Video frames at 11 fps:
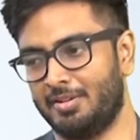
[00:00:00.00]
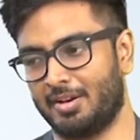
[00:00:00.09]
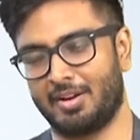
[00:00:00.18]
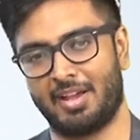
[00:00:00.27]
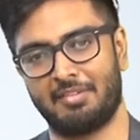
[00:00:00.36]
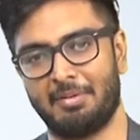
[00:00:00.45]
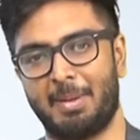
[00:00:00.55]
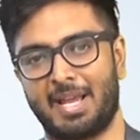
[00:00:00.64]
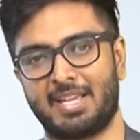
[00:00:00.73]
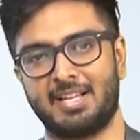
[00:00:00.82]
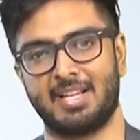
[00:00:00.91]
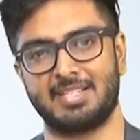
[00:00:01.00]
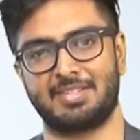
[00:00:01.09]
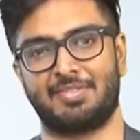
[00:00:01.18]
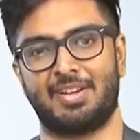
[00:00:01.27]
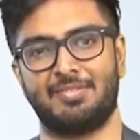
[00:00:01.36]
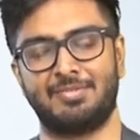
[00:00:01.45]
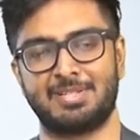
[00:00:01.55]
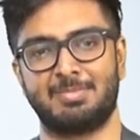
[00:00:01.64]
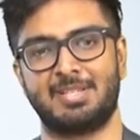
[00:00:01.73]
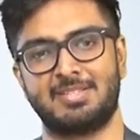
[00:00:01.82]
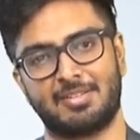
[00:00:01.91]
You're going to have a bagging classifier,
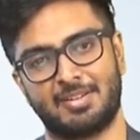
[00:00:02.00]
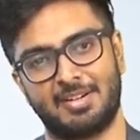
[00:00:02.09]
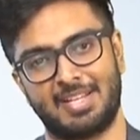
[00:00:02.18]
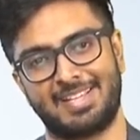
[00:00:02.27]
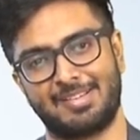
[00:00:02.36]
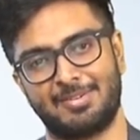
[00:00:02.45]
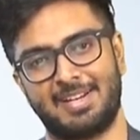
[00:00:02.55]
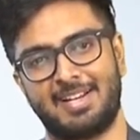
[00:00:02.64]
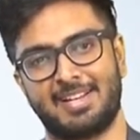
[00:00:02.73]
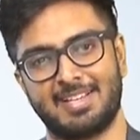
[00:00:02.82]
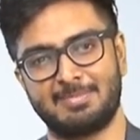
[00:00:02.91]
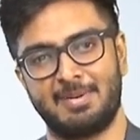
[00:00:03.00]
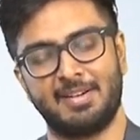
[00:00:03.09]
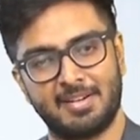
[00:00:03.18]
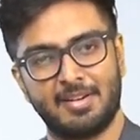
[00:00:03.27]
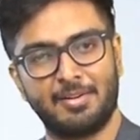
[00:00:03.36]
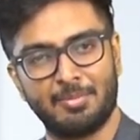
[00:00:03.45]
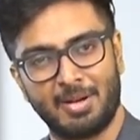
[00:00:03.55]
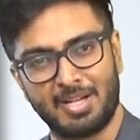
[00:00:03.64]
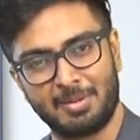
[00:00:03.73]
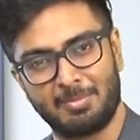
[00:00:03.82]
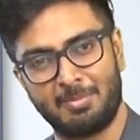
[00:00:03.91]
which means you're going to take your data, split it into
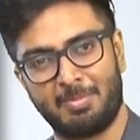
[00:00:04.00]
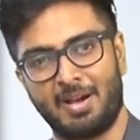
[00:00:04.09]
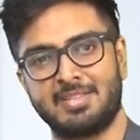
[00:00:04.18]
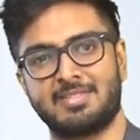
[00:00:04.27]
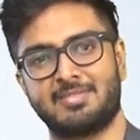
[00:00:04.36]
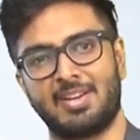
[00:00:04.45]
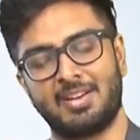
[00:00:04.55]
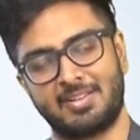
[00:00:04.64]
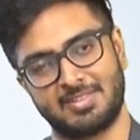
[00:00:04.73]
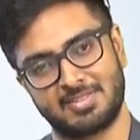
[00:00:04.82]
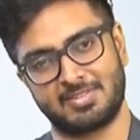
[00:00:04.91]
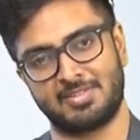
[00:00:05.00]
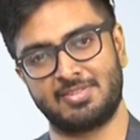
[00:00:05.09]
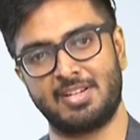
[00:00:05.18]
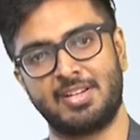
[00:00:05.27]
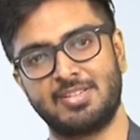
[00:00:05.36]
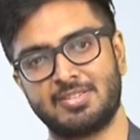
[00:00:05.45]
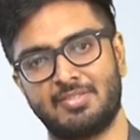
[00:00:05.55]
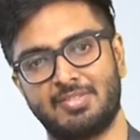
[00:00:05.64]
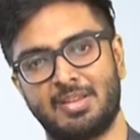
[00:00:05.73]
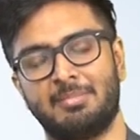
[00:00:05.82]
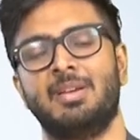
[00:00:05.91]
multiple paths, train a decision tree in each
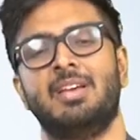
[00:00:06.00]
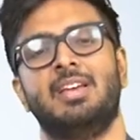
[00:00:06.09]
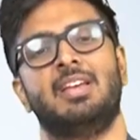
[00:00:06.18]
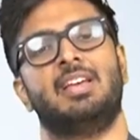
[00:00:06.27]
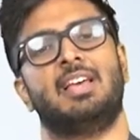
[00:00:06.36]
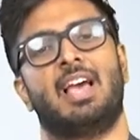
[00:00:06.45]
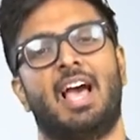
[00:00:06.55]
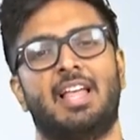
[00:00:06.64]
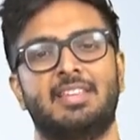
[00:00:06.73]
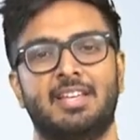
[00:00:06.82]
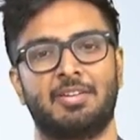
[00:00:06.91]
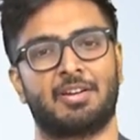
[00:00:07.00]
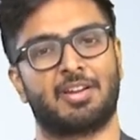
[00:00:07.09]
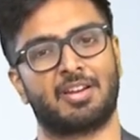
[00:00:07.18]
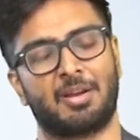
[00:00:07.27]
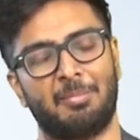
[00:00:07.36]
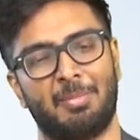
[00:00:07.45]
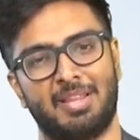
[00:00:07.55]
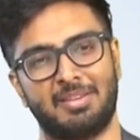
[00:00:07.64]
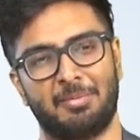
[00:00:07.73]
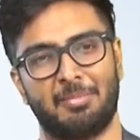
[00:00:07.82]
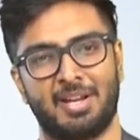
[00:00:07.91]
of them, and then you're going to
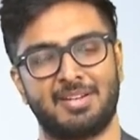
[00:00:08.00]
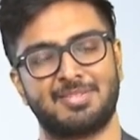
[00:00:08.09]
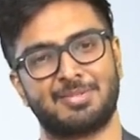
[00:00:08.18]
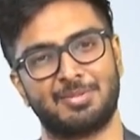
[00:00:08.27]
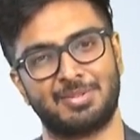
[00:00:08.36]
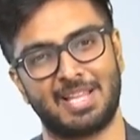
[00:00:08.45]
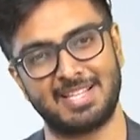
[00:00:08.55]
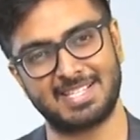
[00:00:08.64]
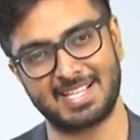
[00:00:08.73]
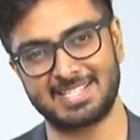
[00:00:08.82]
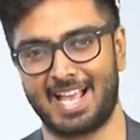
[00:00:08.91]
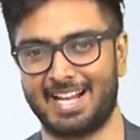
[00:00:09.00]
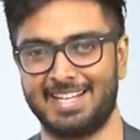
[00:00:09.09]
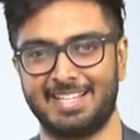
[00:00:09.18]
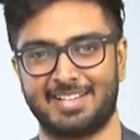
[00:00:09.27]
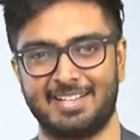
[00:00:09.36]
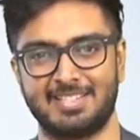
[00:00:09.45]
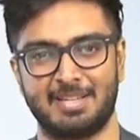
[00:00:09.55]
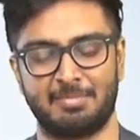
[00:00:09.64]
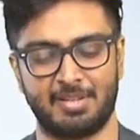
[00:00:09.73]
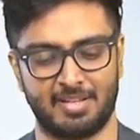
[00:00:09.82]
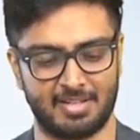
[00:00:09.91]
combine them, right? So that's exactly the
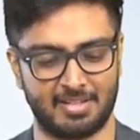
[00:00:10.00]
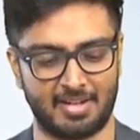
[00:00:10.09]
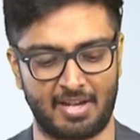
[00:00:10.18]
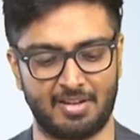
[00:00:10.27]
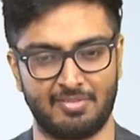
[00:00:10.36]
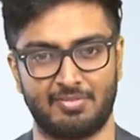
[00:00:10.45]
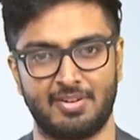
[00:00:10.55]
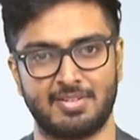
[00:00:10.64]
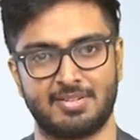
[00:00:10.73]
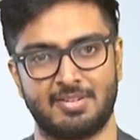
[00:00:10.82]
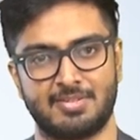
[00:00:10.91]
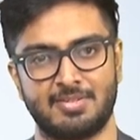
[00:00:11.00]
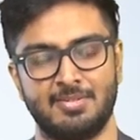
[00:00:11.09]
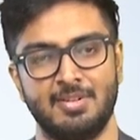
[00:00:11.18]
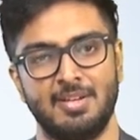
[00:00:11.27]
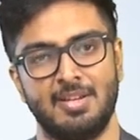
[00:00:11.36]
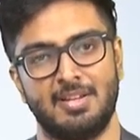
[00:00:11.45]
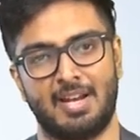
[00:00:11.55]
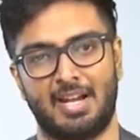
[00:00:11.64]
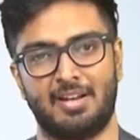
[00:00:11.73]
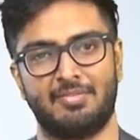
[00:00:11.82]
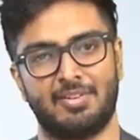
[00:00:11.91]
concept here in random forest also.
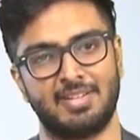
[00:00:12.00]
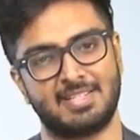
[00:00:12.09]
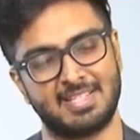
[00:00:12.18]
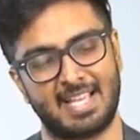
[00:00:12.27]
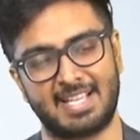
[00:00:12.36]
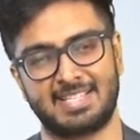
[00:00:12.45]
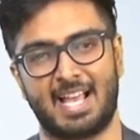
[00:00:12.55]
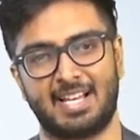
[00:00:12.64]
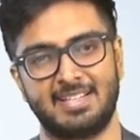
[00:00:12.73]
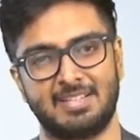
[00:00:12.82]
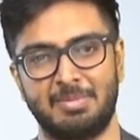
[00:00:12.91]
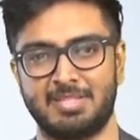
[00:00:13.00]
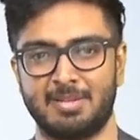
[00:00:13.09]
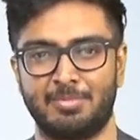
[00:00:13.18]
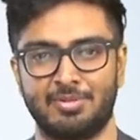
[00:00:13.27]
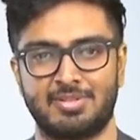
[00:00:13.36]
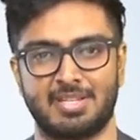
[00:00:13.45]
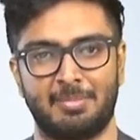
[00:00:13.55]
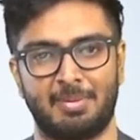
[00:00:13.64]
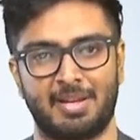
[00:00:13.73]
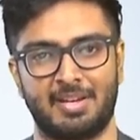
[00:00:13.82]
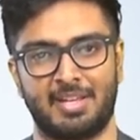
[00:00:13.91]
Random forest is exactly same. It's a
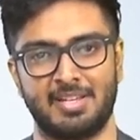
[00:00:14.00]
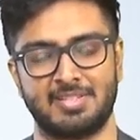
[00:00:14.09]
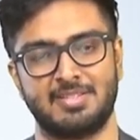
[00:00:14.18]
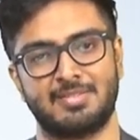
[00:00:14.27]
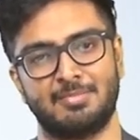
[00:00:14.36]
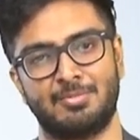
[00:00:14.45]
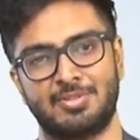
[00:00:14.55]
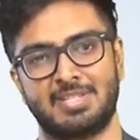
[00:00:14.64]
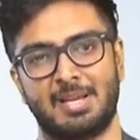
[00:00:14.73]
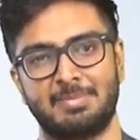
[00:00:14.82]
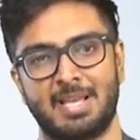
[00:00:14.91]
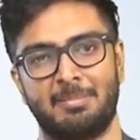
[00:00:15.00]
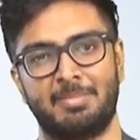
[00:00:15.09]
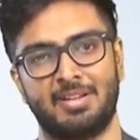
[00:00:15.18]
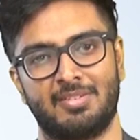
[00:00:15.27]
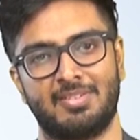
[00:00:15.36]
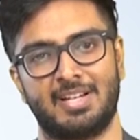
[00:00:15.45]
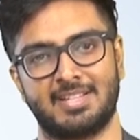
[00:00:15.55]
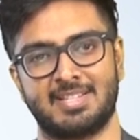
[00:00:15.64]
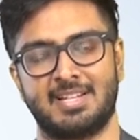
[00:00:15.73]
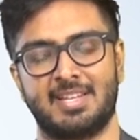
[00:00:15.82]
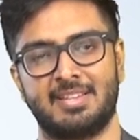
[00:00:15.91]
bootstrap aggregation, so bootstrap sampling of data
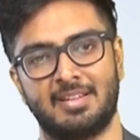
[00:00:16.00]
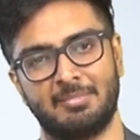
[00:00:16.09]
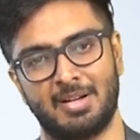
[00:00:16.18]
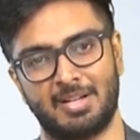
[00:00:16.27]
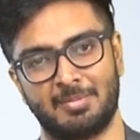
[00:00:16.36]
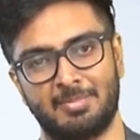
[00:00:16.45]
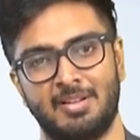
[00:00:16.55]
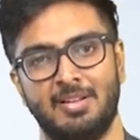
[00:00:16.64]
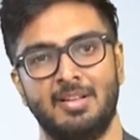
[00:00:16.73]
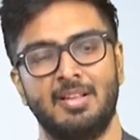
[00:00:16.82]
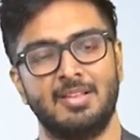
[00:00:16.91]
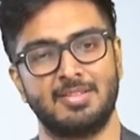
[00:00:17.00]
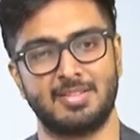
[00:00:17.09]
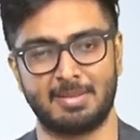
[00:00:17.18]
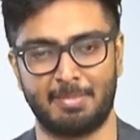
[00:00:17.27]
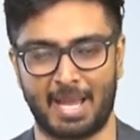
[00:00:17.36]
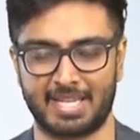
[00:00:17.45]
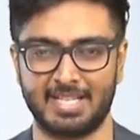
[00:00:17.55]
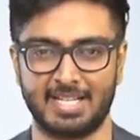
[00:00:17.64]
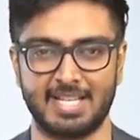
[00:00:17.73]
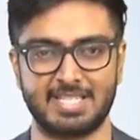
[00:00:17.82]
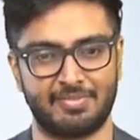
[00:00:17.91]
set and then multiple. So it's a
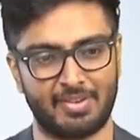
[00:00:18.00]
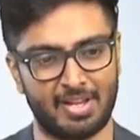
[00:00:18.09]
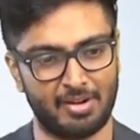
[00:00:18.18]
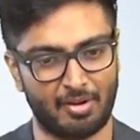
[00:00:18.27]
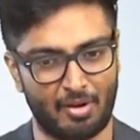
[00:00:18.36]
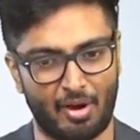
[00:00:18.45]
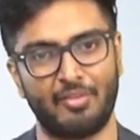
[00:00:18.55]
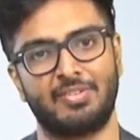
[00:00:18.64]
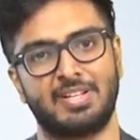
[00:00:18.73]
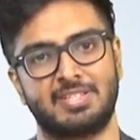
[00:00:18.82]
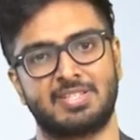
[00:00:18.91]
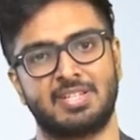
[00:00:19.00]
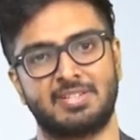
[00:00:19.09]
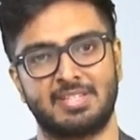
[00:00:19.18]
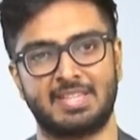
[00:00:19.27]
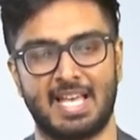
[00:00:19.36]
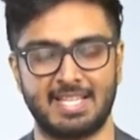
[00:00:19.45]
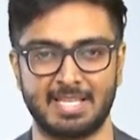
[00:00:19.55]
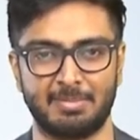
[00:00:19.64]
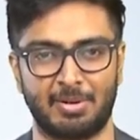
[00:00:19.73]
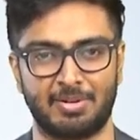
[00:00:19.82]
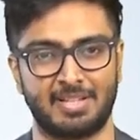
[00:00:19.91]
bagging classifier of decision tree. That's
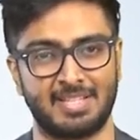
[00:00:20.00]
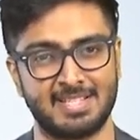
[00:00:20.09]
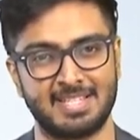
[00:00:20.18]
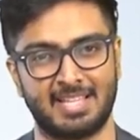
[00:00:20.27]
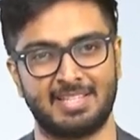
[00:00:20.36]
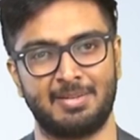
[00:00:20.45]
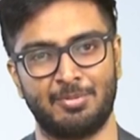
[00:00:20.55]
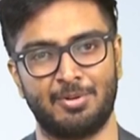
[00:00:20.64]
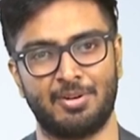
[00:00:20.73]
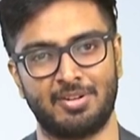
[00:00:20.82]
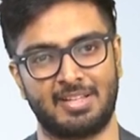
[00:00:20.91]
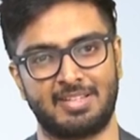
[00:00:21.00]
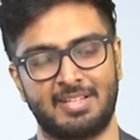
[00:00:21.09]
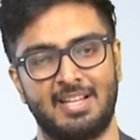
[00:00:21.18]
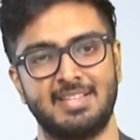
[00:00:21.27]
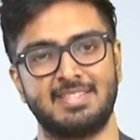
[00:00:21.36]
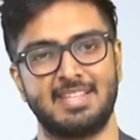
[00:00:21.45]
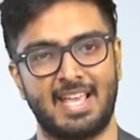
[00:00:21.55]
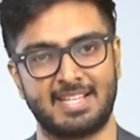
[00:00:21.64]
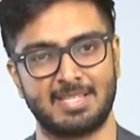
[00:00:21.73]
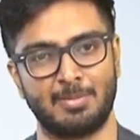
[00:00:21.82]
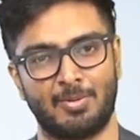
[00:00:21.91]
about it. There's nothing more or nothing less,
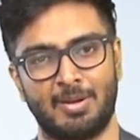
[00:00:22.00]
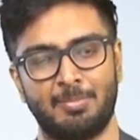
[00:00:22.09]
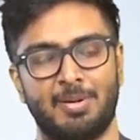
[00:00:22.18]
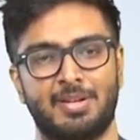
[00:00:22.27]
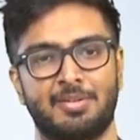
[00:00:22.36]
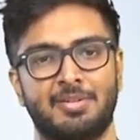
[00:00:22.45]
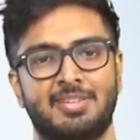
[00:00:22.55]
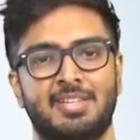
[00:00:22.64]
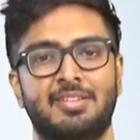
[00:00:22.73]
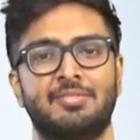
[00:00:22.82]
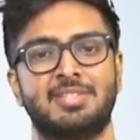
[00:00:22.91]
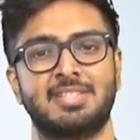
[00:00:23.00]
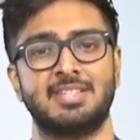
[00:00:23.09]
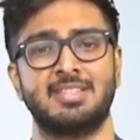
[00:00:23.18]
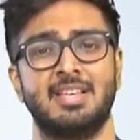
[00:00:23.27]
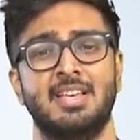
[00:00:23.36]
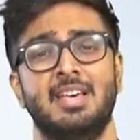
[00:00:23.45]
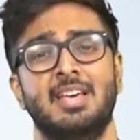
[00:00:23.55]
except one particular thing, which is,